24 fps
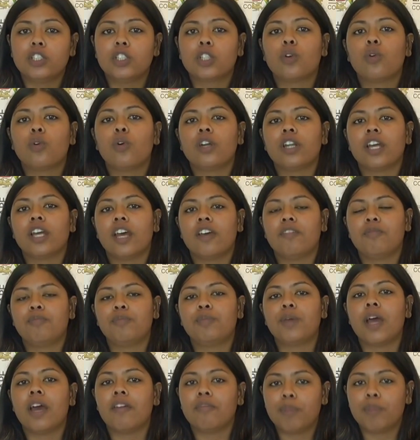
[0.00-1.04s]
Zikhona
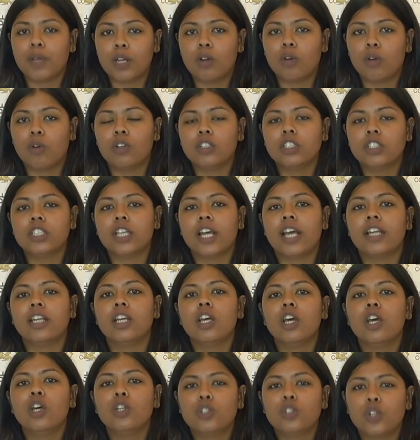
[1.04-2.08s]
have been launched, and
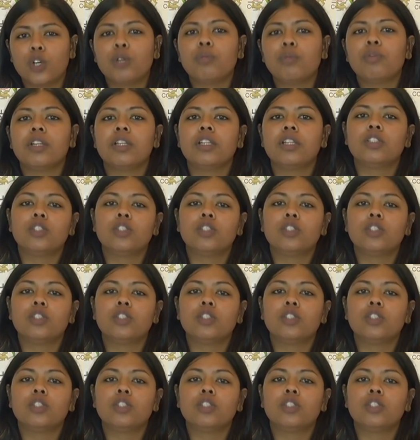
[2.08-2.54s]
joined